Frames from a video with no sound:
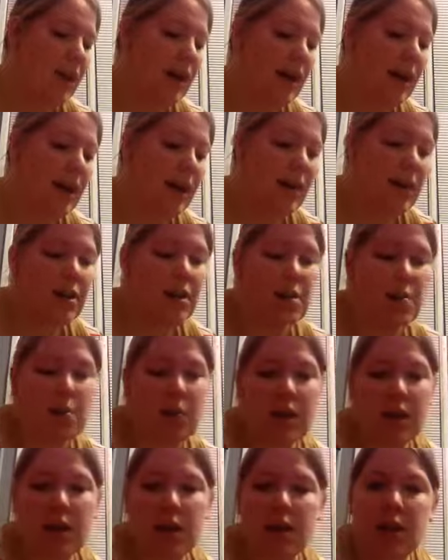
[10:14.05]
And I just
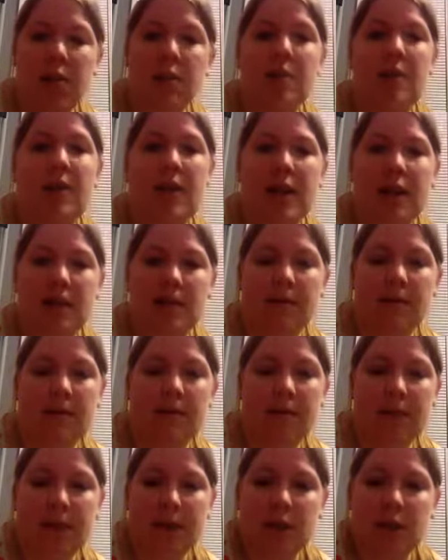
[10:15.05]
want you to use that
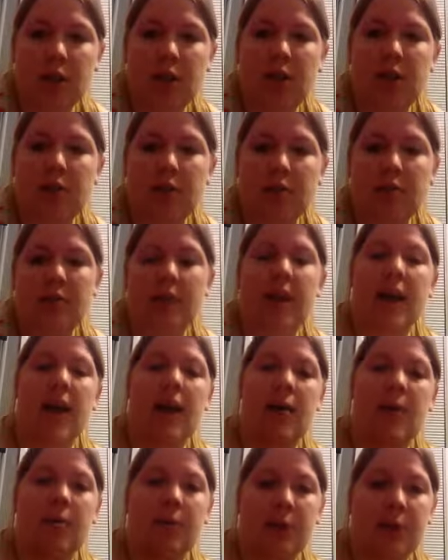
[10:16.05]
information to
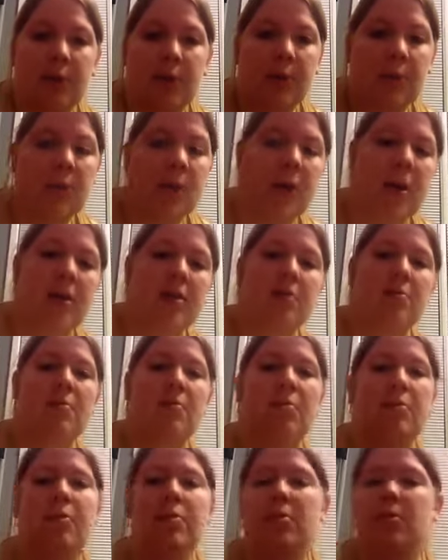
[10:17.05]
help you, because
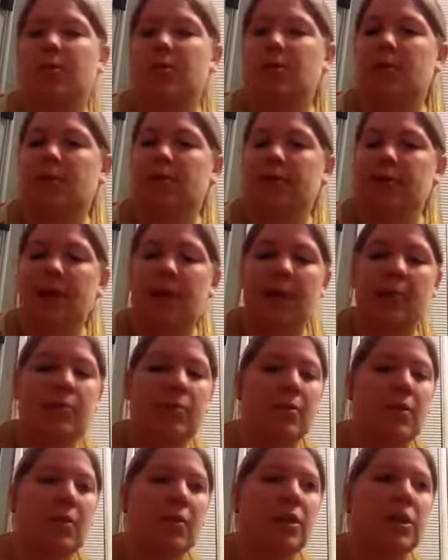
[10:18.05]

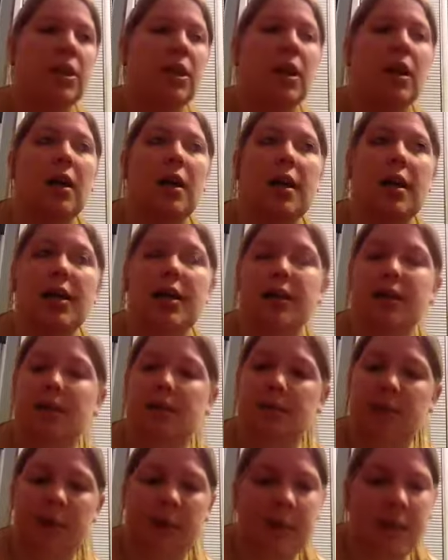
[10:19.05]
there's tons of
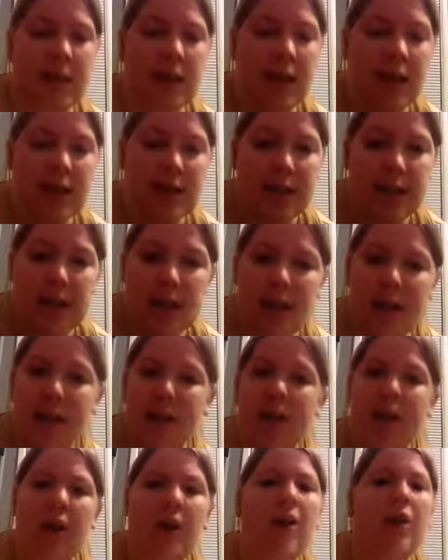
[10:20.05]
websites that
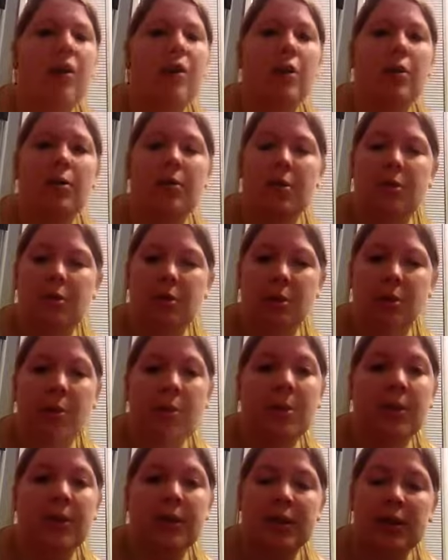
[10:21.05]
go through
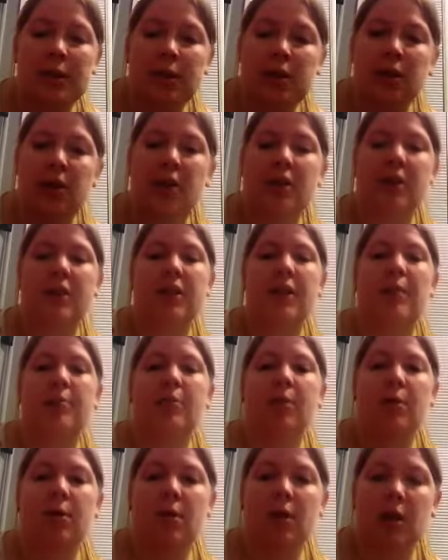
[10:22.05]
procedures and
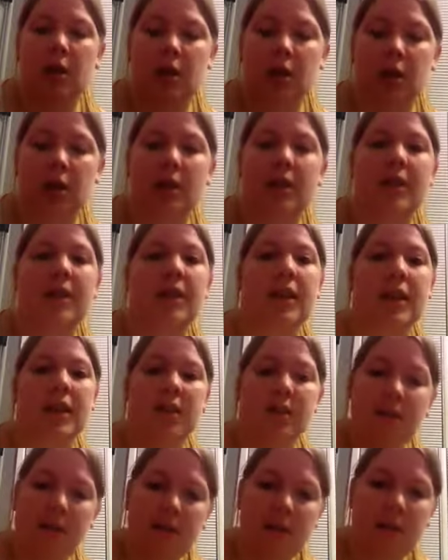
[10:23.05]
precautions,
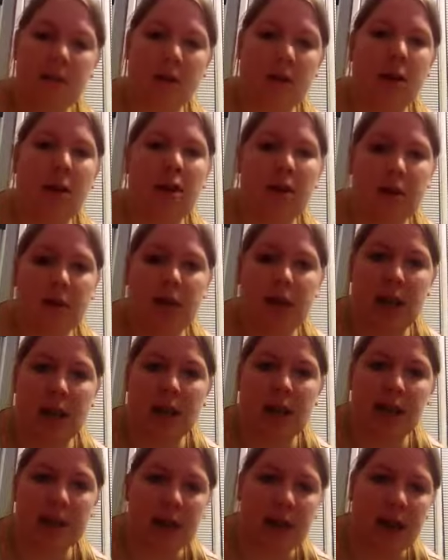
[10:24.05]
and you can use that
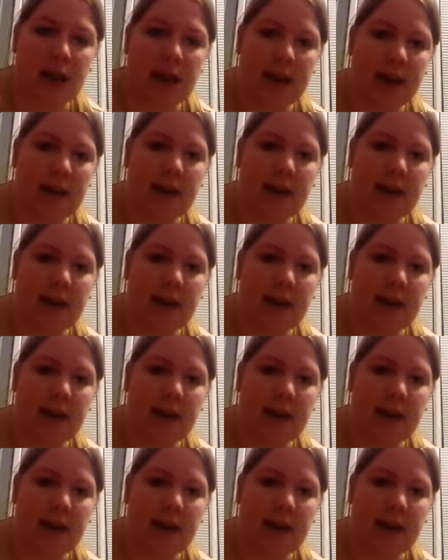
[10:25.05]
as a guide,